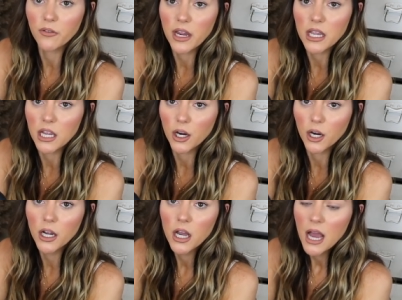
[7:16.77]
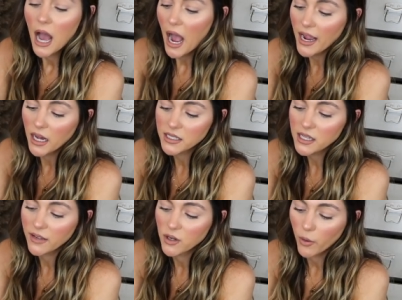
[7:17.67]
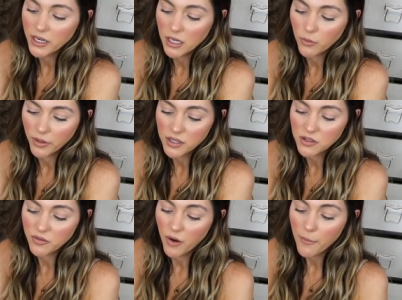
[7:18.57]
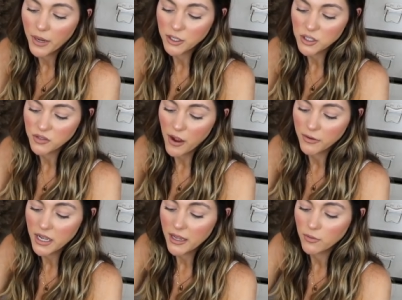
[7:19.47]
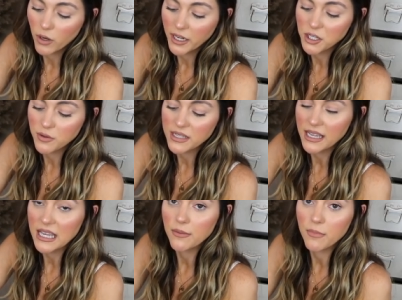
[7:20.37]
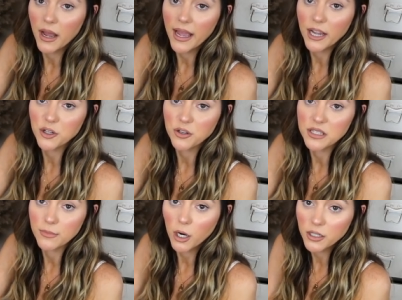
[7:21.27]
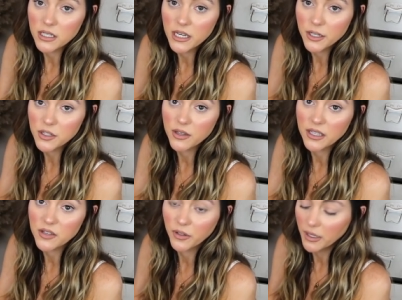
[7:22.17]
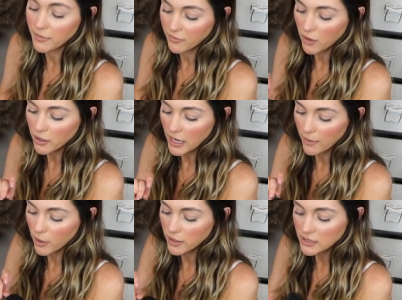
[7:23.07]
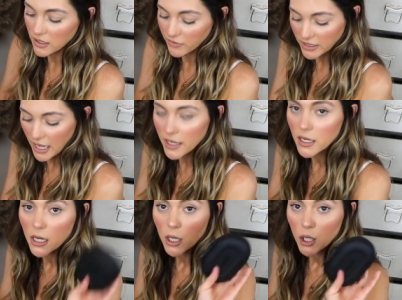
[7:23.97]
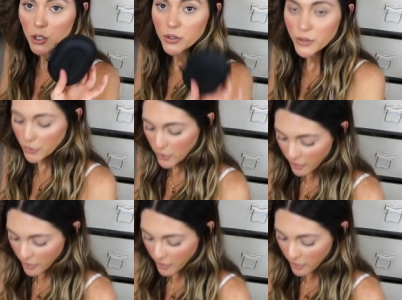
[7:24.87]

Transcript: right here. I honestly have no idea where this is from, but I just found it. And what I do is I keep my extra SIM cards in here. So that's for like my vlog camera and stuff like that. So